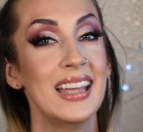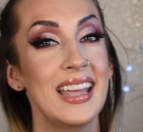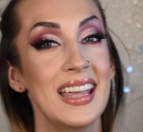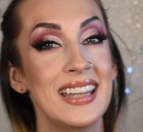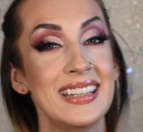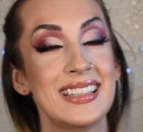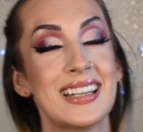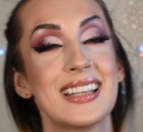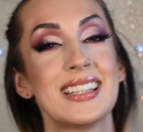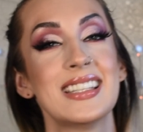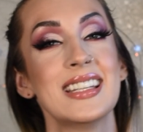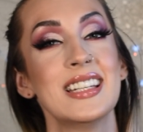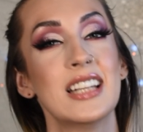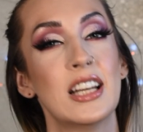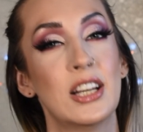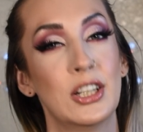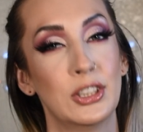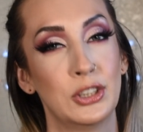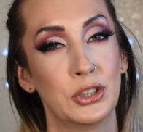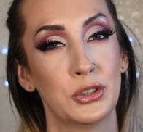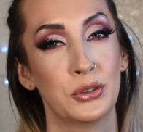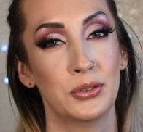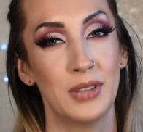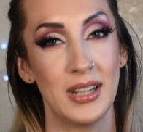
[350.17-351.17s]
It doesn't
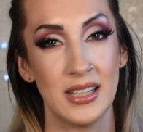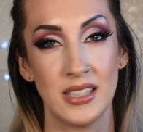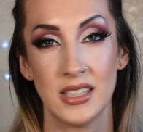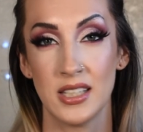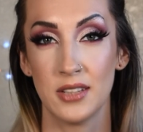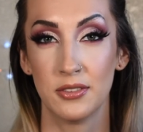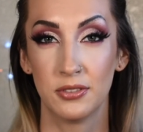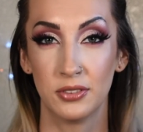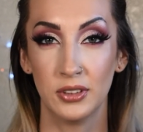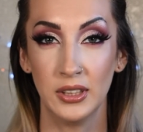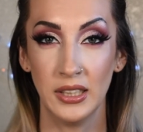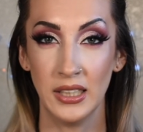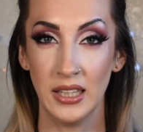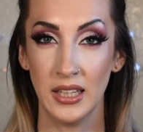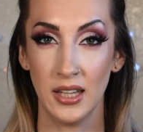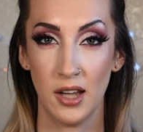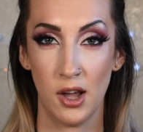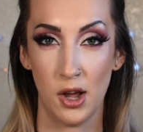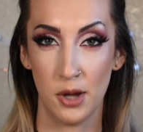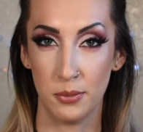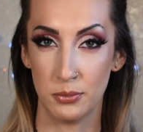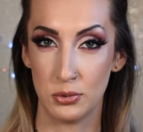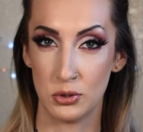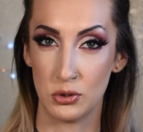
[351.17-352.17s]
aggressively
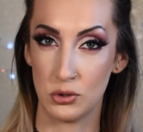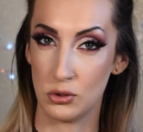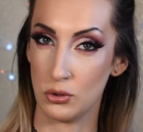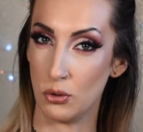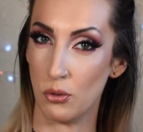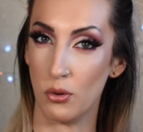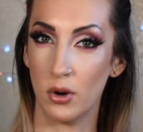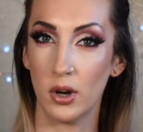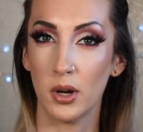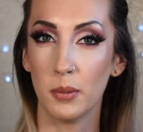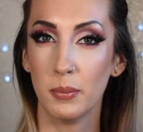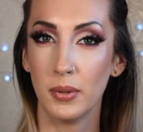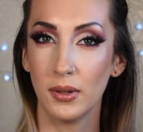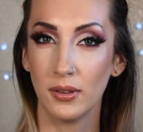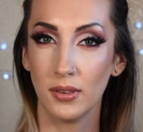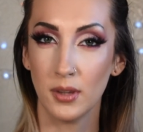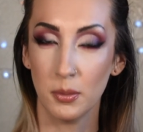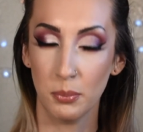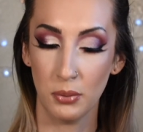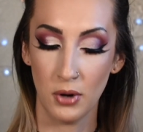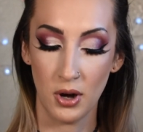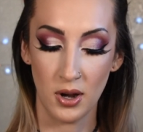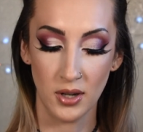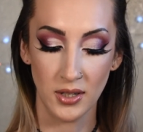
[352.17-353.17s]
absorb the
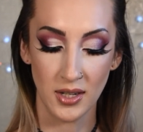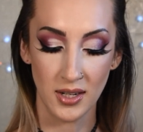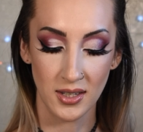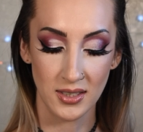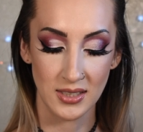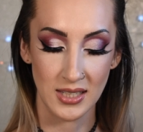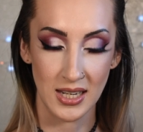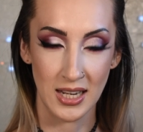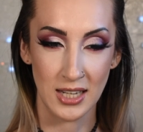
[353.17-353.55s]
product,